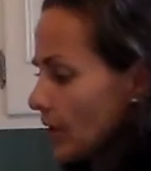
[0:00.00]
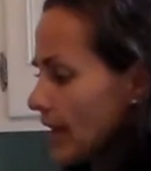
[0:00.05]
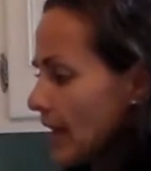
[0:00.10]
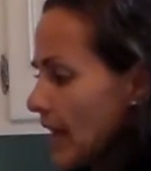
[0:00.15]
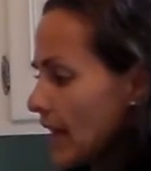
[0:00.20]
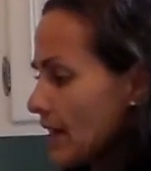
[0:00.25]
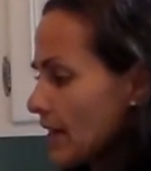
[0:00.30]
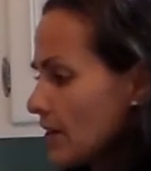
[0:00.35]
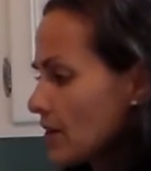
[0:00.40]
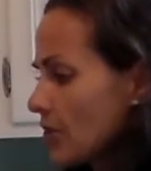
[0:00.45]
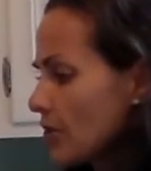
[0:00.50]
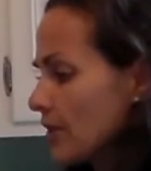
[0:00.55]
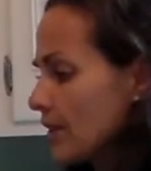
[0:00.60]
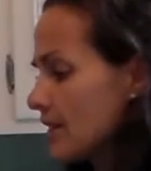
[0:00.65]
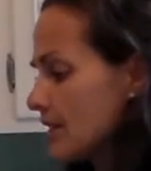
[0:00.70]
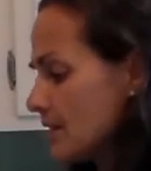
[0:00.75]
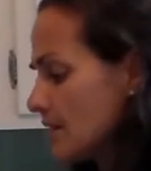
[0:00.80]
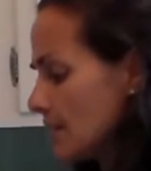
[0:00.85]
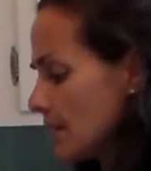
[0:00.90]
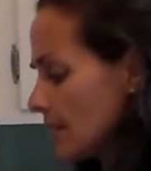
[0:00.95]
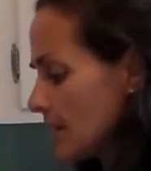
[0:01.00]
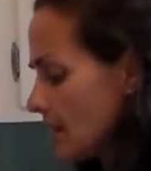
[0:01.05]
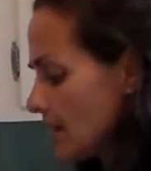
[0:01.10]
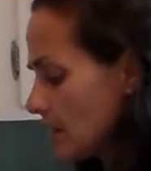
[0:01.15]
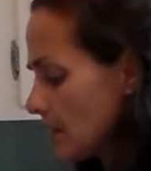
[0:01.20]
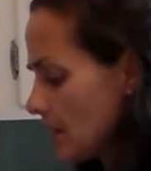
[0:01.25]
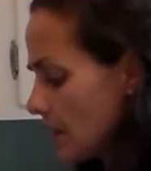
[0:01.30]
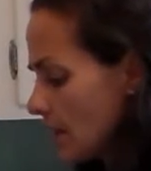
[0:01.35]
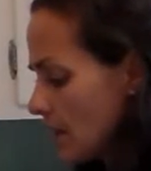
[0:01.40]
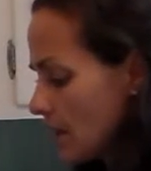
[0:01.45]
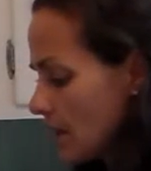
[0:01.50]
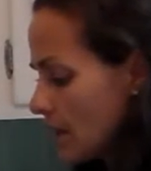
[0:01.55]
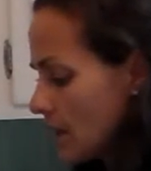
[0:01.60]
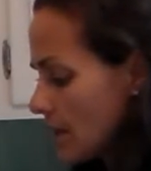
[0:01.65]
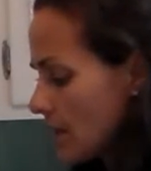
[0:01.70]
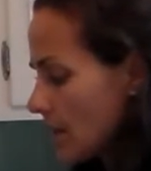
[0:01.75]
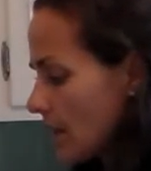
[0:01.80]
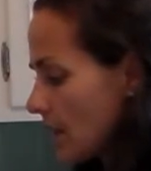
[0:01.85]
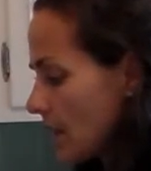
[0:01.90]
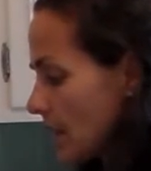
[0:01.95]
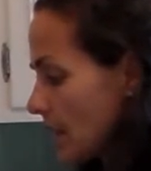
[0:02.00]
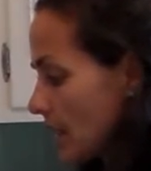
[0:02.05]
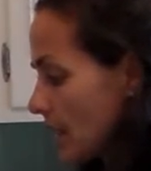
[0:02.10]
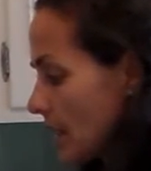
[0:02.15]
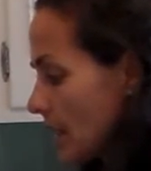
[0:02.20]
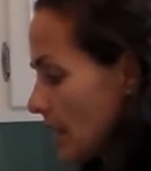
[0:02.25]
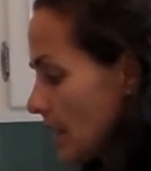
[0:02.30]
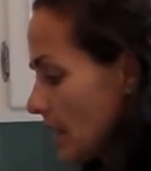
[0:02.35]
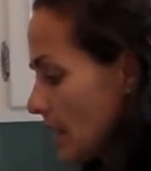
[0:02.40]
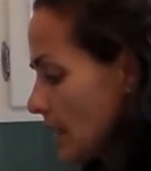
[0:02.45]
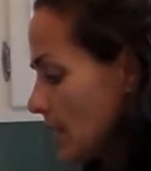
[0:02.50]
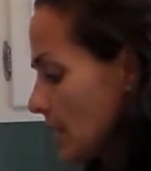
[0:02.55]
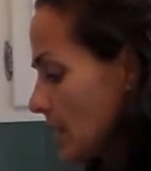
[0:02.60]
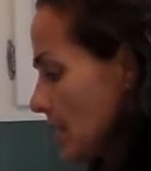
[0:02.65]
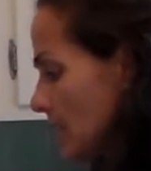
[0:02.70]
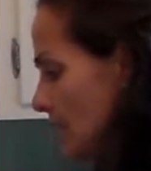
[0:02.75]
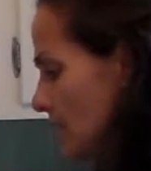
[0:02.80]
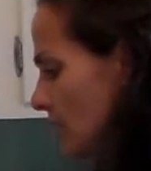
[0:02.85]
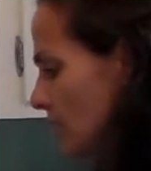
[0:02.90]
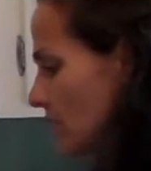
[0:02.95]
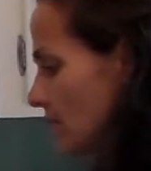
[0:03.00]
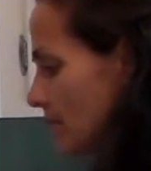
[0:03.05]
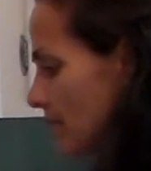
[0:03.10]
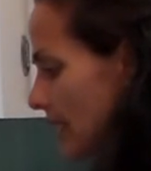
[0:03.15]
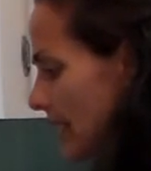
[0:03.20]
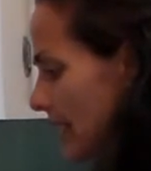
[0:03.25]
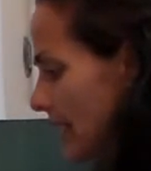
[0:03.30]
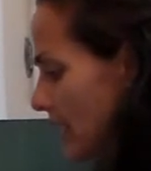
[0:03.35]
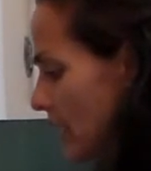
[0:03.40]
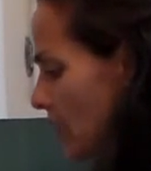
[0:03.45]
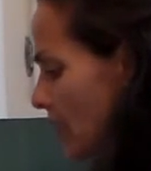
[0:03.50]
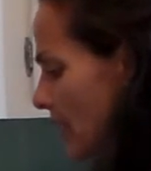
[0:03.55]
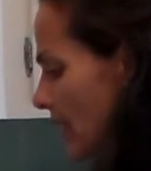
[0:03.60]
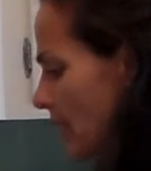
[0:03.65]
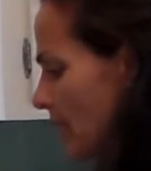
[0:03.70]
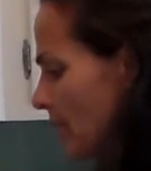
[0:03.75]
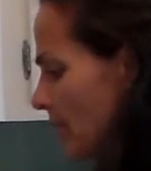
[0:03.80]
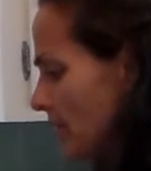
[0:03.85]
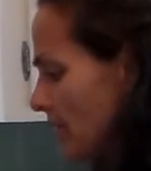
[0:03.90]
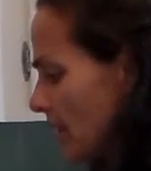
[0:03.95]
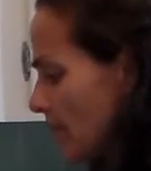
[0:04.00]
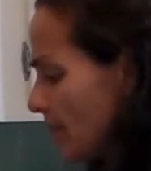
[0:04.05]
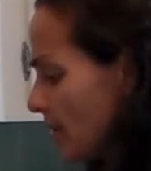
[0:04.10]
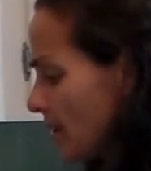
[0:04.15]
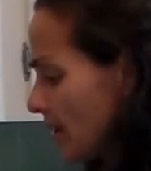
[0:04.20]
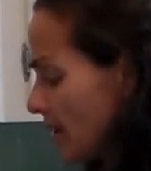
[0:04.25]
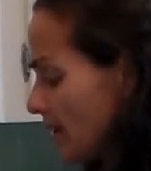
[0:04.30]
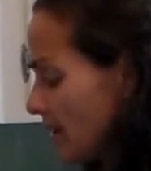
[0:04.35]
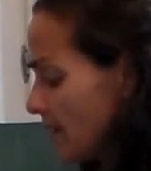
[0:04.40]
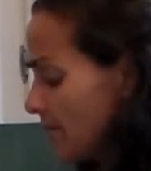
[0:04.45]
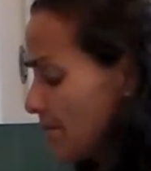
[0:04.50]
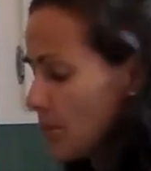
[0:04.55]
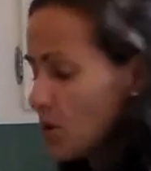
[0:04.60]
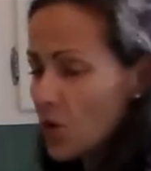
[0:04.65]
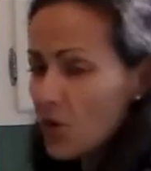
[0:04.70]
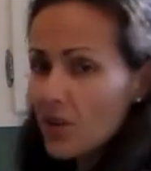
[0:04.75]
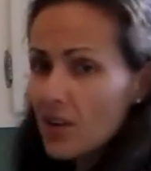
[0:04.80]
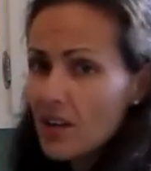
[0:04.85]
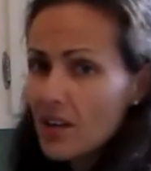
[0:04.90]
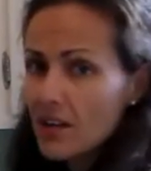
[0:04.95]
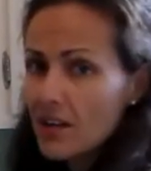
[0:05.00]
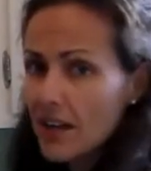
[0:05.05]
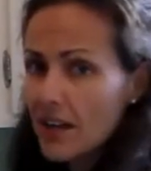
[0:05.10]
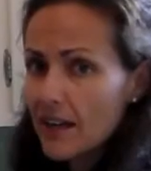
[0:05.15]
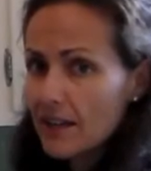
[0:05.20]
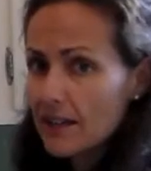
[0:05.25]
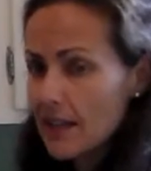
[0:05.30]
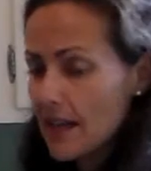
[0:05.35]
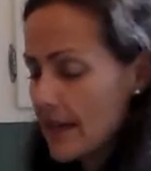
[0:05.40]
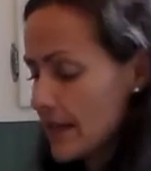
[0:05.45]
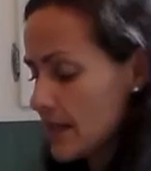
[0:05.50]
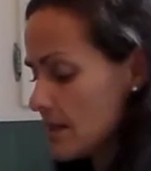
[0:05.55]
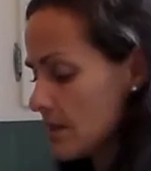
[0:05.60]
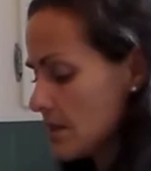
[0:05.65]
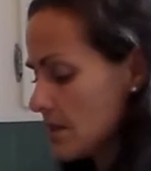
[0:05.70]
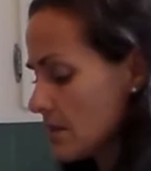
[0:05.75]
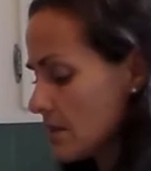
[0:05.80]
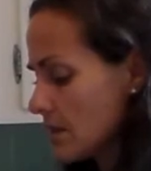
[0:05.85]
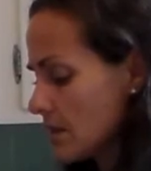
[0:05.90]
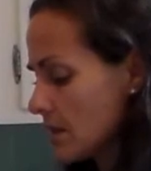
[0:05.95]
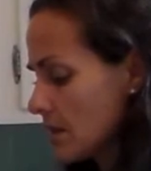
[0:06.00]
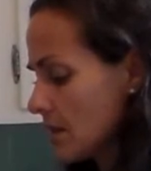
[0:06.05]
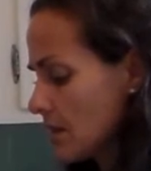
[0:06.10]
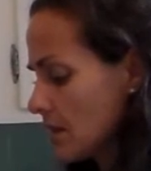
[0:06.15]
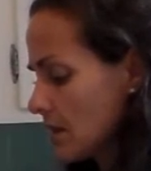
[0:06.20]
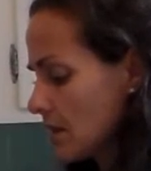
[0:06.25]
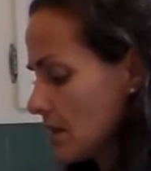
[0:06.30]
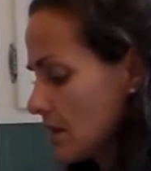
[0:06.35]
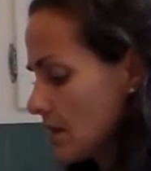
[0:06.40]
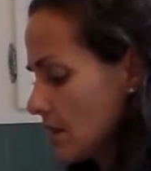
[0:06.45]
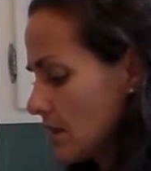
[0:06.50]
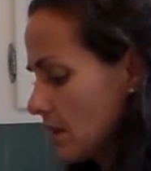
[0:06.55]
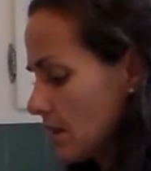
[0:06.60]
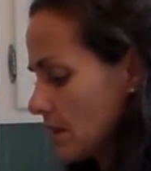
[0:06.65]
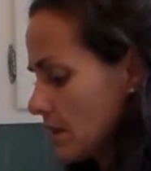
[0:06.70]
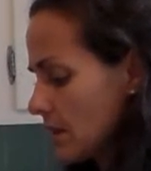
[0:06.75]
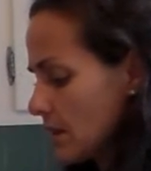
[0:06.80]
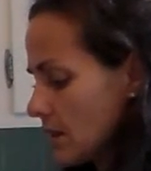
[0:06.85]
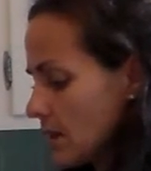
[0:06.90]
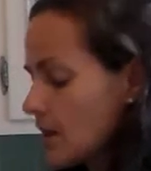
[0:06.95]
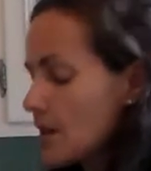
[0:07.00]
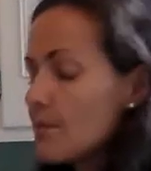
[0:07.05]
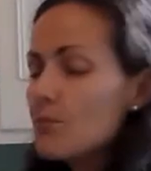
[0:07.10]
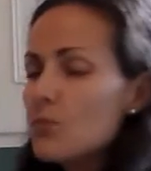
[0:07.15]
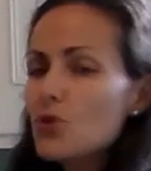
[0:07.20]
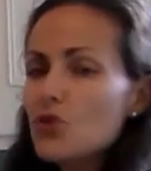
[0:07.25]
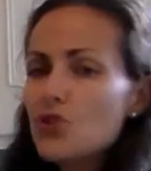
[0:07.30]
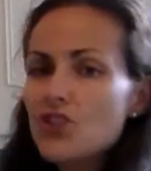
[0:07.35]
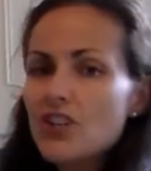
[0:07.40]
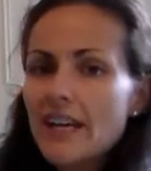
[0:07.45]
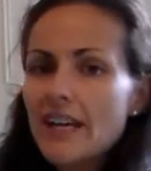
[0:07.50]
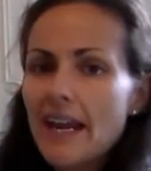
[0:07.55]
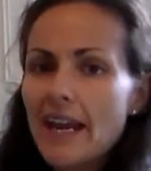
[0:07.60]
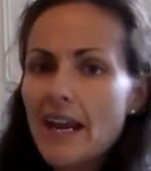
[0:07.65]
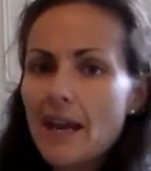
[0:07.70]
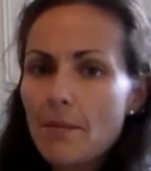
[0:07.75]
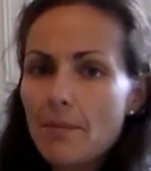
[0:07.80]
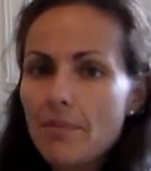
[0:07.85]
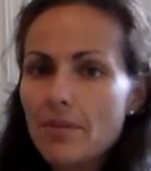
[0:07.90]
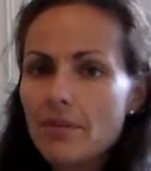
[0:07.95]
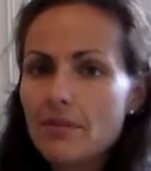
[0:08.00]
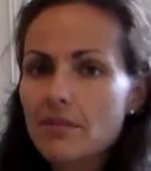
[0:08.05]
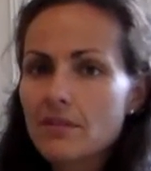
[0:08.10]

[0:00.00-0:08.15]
organic green tea that you can buy anywhere, but I bought in bulk online. Kombucha Camp.